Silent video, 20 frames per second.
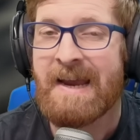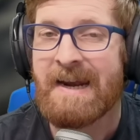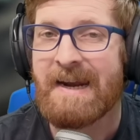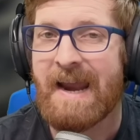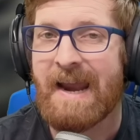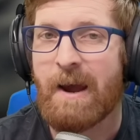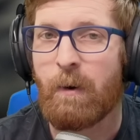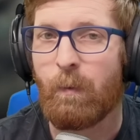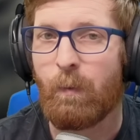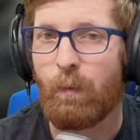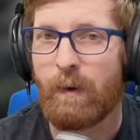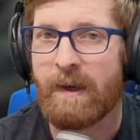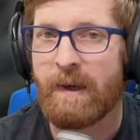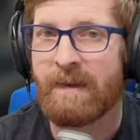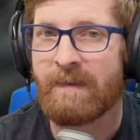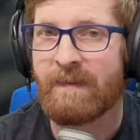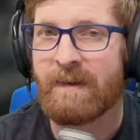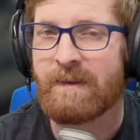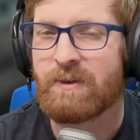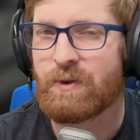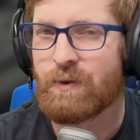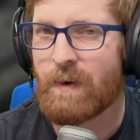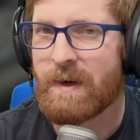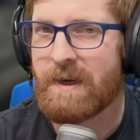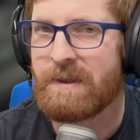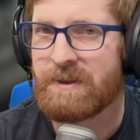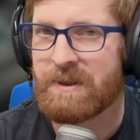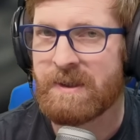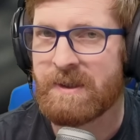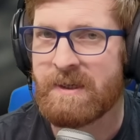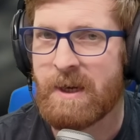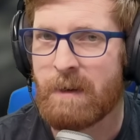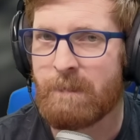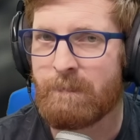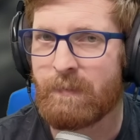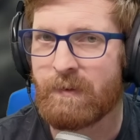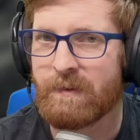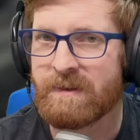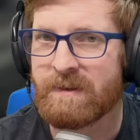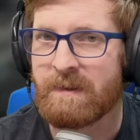Now, with strange in
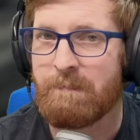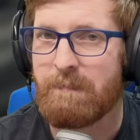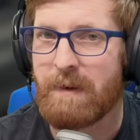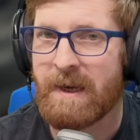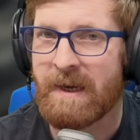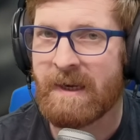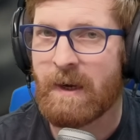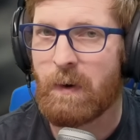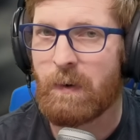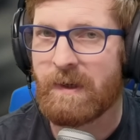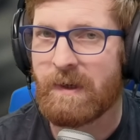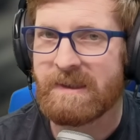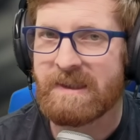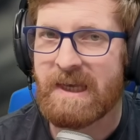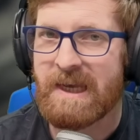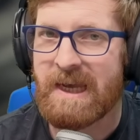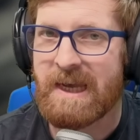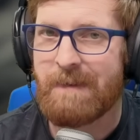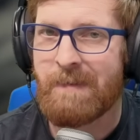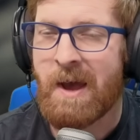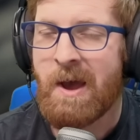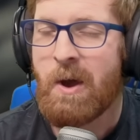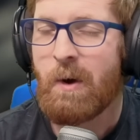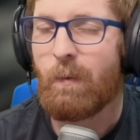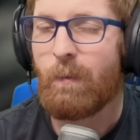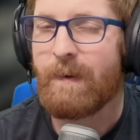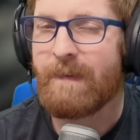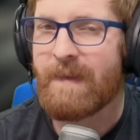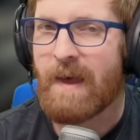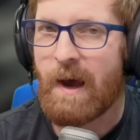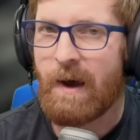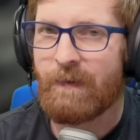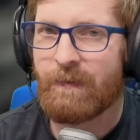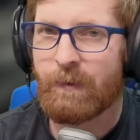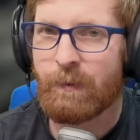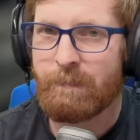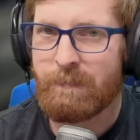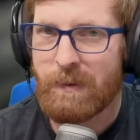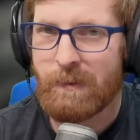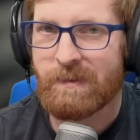numbers and being on a team with
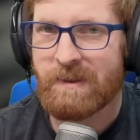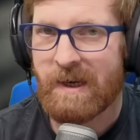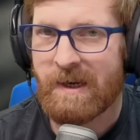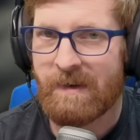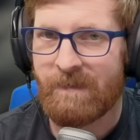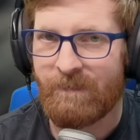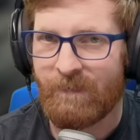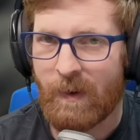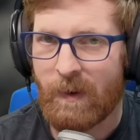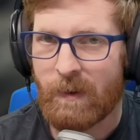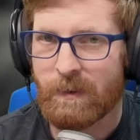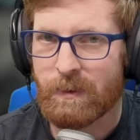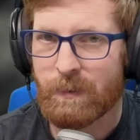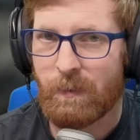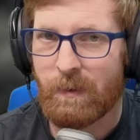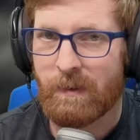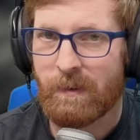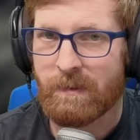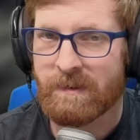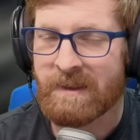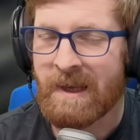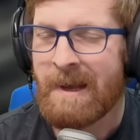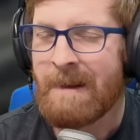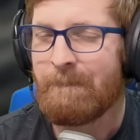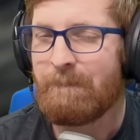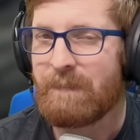other mutated vault dwellers,